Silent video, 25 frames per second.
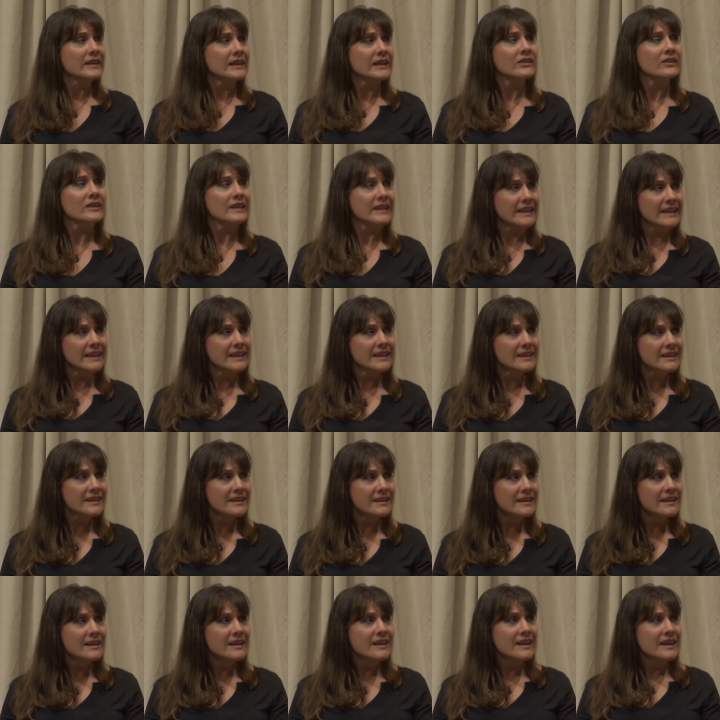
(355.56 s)

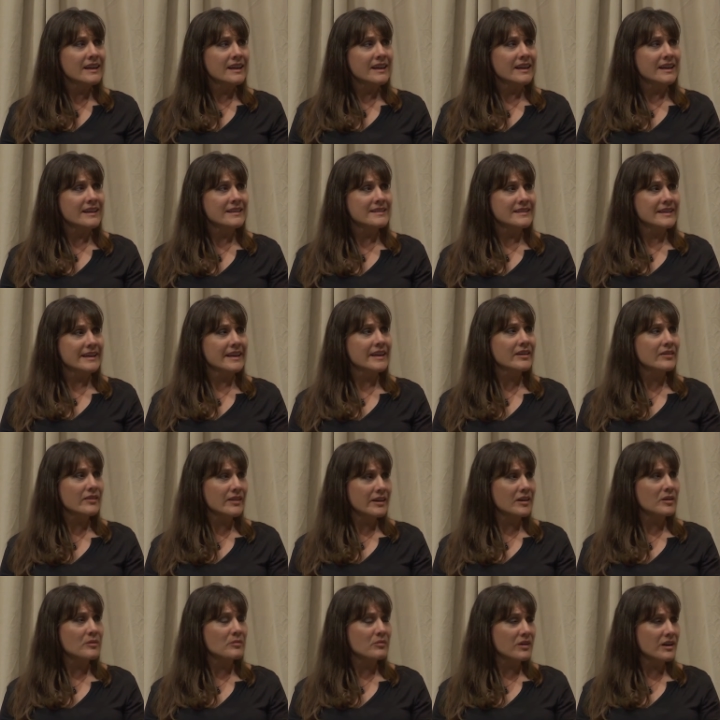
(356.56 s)
Keranique. It's a hair
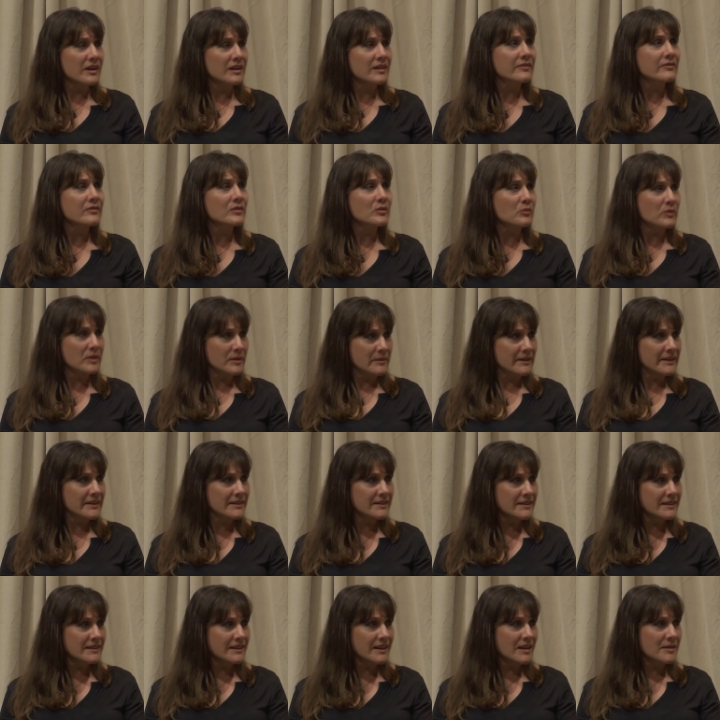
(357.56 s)
care product for
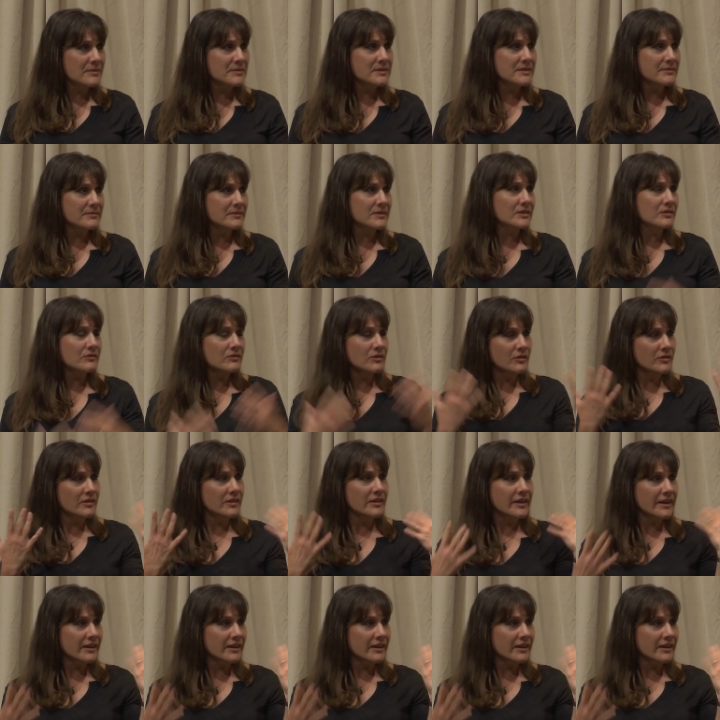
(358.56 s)
women. It helps them to grow their